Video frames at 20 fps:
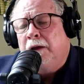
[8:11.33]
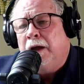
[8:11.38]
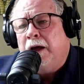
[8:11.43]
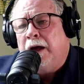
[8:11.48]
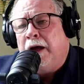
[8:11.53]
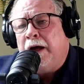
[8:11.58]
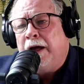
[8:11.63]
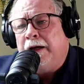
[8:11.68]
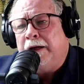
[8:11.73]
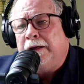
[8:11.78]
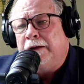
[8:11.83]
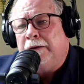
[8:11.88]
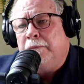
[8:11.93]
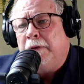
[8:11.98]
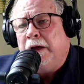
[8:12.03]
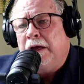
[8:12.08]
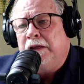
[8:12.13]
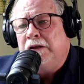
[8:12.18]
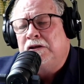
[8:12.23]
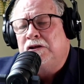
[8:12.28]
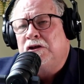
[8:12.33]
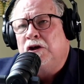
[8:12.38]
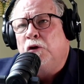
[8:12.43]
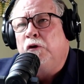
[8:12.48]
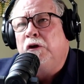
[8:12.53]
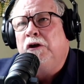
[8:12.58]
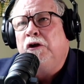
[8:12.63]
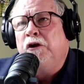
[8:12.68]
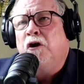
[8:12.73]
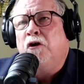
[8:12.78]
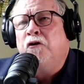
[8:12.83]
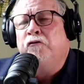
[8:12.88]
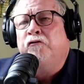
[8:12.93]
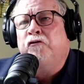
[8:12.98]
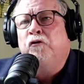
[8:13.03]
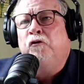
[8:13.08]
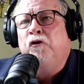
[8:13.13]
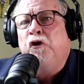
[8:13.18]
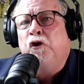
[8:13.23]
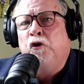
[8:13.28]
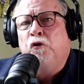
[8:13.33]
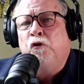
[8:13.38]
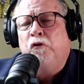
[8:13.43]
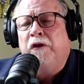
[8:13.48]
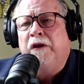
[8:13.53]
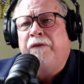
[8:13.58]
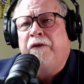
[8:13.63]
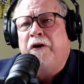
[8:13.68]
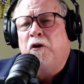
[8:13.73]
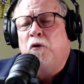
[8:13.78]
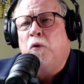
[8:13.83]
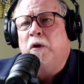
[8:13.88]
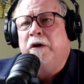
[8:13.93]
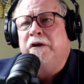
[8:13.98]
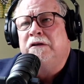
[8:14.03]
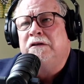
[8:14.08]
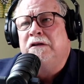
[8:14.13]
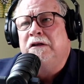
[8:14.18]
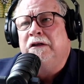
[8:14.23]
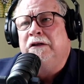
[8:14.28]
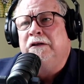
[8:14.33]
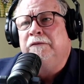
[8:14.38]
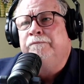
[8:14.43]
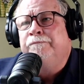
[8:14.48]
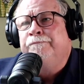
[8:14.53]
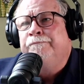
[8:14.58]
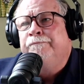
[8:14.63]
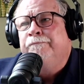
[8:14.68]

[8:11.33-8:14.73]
And so you also knew that there was the